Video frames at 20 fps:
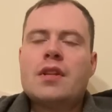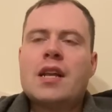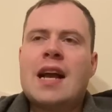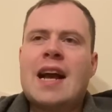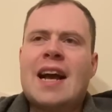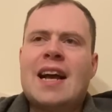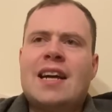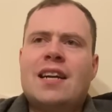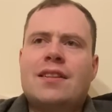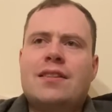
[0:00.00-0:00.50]

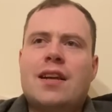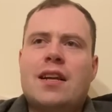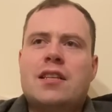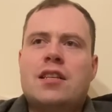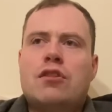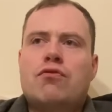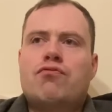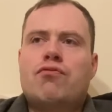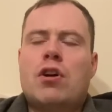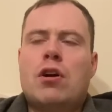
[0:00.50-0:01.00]
And I
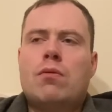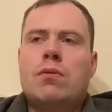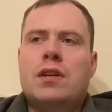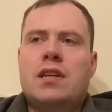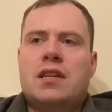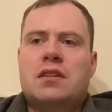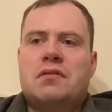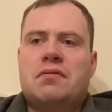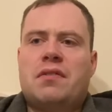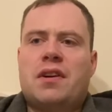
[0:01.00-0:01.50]
think
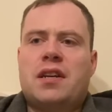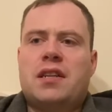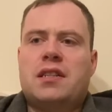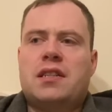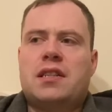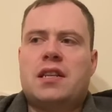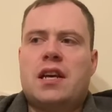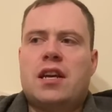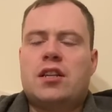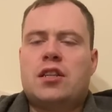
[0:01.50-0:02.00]
Rowley is
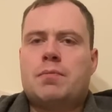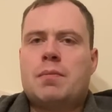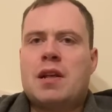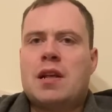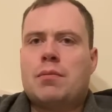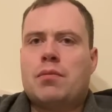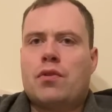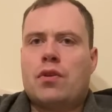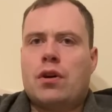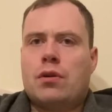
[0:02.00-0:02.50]
fighting
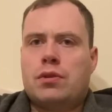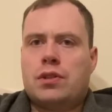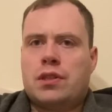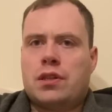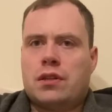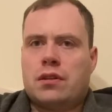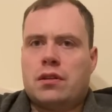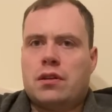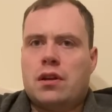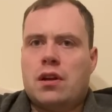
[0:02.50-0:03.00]
Ismael Barossa